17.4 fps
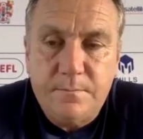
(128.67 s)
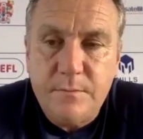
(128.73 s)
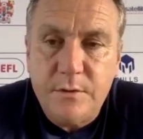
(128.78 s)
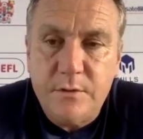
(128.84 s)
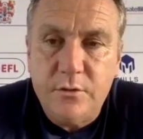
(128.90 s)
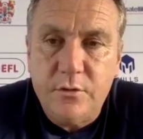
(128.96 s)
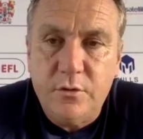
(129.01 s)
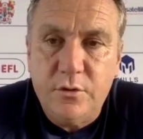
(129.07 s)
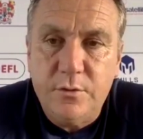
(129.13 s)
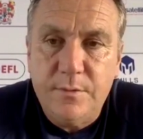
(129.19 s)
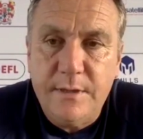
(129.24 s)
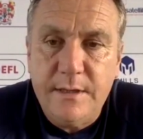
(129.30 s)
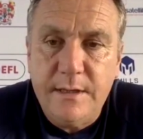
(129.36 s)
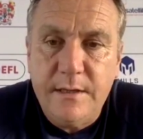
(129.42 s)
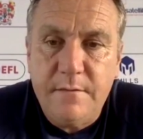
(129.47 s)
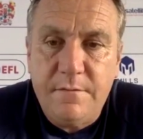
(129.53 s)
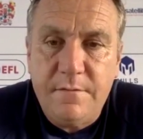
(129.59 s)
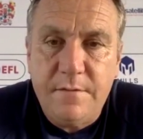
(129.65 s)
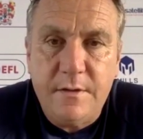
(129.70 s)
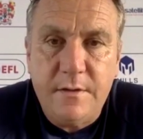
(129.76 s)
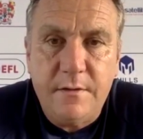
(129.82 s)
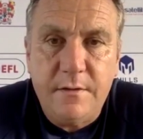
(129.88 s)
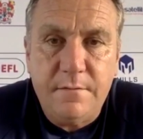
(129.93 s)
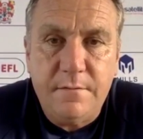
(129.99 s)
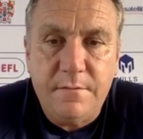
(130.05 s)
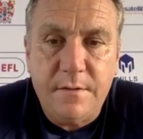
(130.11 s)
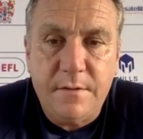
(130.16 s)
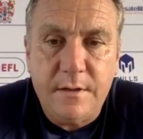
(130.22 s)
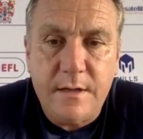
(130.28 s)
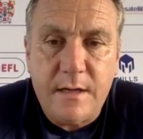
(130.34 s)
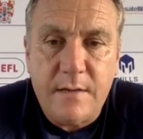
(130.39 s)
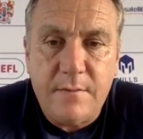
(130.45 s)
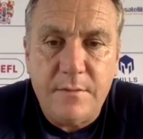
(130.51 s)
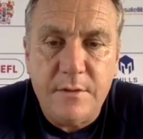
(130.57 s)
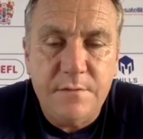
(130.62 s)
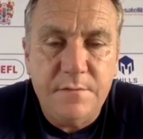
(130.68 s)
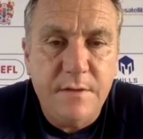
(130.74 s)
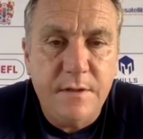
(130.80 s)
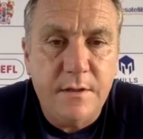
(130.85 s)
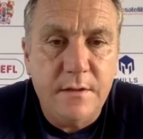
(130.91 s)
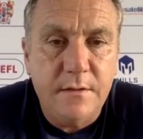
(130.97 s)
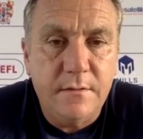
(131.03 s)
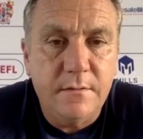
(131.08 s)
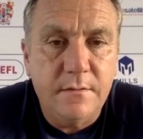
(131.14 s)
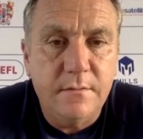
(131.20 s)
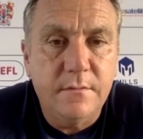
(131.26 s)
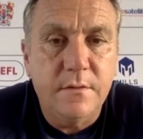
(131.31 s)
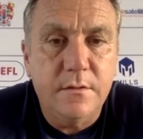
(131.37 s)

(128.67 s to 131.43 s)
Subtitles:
So it should be great for the atmosphere, and